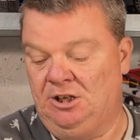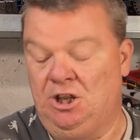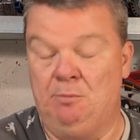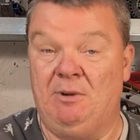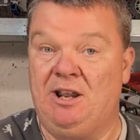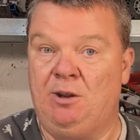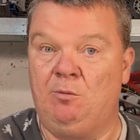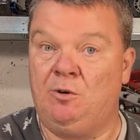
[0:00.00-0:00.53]
You
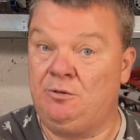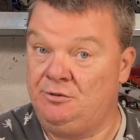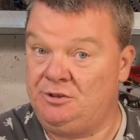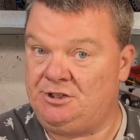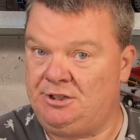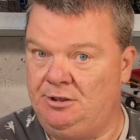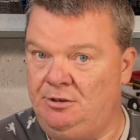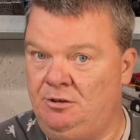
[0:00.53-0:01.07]
may
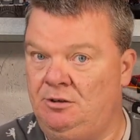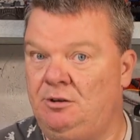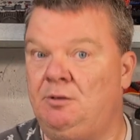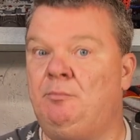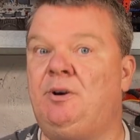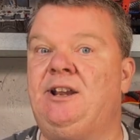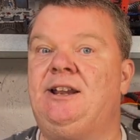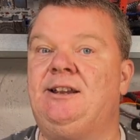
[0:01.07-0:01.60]
want to,
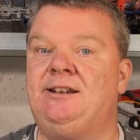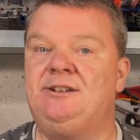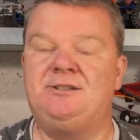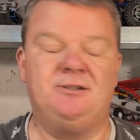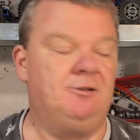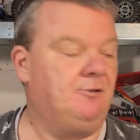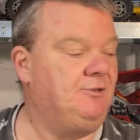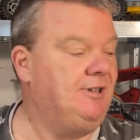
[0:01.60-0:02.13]
but it
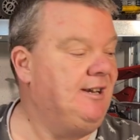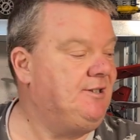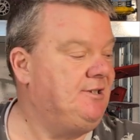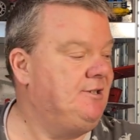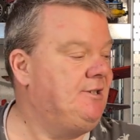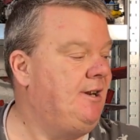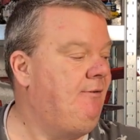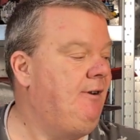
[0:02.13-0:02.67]
is not
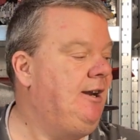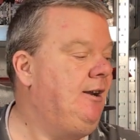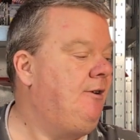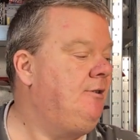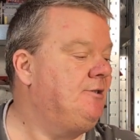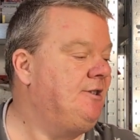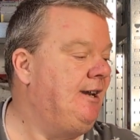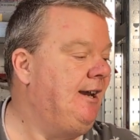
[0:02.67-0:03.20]
necessary
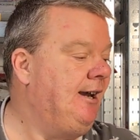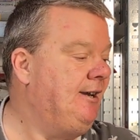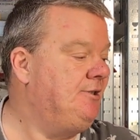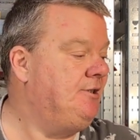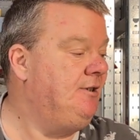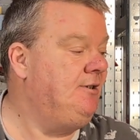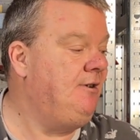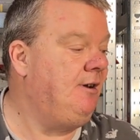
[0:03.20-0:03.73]
because it
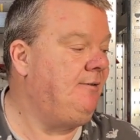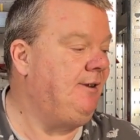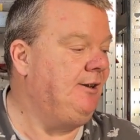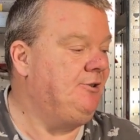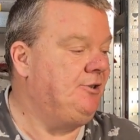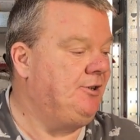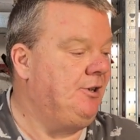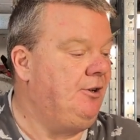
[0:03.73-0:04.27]
has
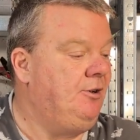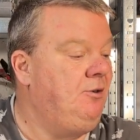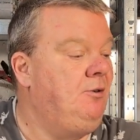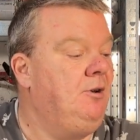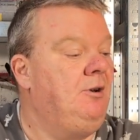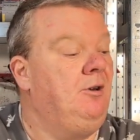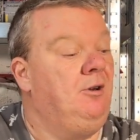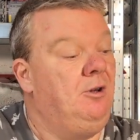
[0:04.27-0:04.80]
nothing to do
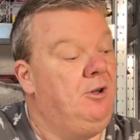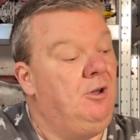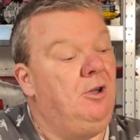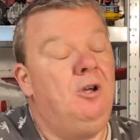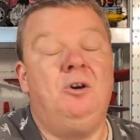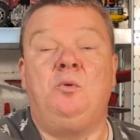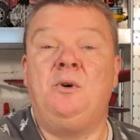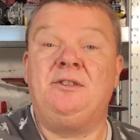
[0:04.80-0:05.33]

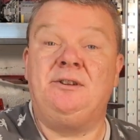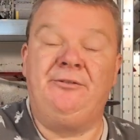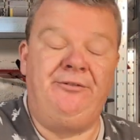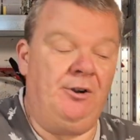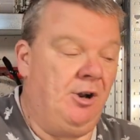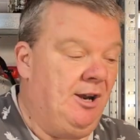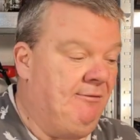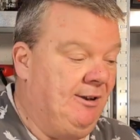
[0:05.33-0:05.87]
with the
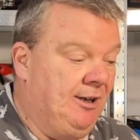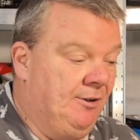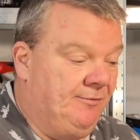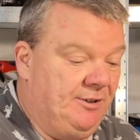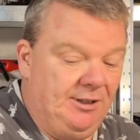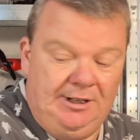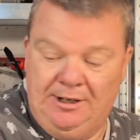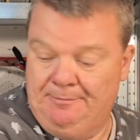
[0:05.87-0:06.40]
firing of
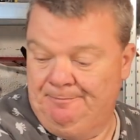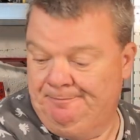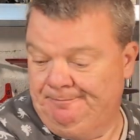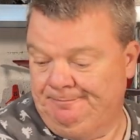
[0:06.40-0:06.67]
the gun.